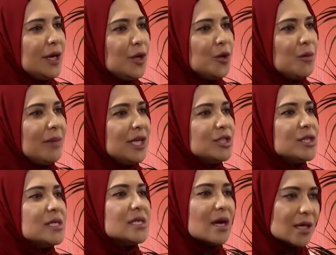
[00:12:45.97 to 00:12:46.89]
you
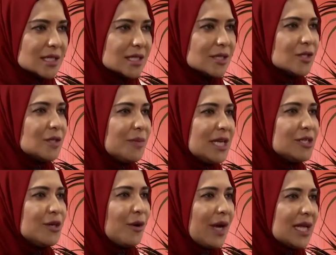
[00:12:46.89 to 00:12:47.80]
mentioned starting to speak
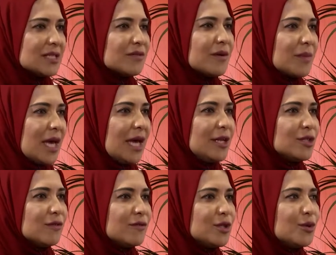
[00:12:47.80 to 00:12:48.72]
to your kids from the age
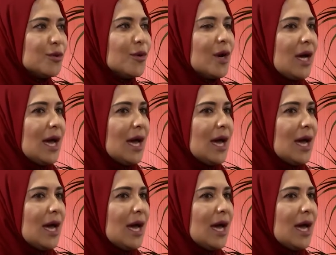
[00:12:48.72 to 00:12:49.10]
of two.